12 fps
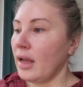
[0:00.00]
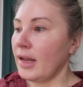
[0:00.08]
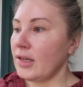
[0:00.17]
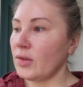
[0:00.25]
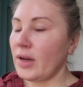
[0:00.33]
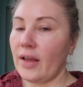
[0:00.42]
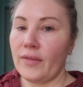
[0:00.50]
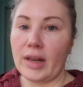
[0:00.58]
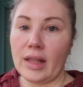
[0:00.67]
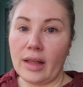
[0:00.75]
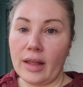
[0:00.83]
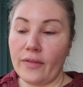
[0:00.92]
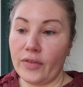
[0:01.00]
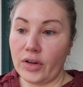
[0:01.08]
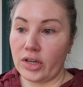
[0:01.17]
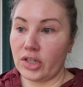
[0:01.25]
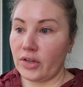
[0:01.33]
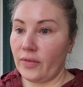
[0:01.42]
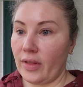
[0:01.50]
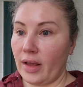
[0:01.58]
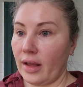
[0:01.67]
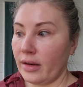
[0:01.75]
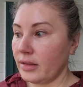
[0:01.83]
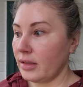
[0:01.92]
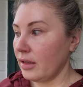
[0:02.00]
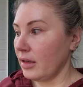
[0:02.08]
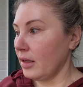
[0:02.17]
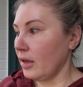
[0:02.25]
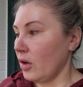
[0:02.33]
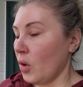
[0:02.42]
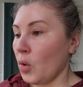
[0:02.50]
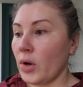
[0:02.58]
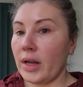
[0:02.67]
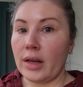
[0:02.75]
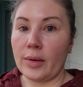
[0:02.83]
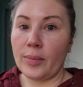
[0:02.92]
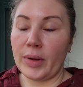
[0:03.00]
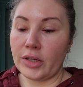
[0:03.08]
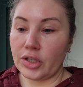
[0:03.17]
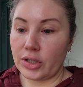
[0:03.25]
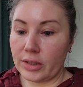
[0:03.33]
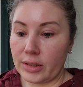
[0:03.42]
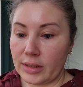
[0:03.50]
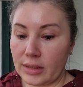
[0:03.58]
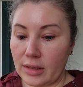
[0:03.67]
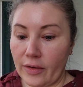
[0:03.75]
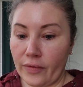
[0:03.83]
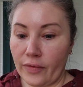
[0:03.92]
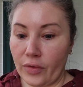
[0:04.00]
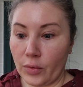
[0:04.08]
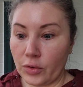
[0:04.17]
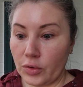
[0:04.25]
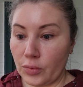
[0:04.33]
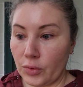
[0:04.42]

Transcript: I don't have any like footage of that or any pictures of those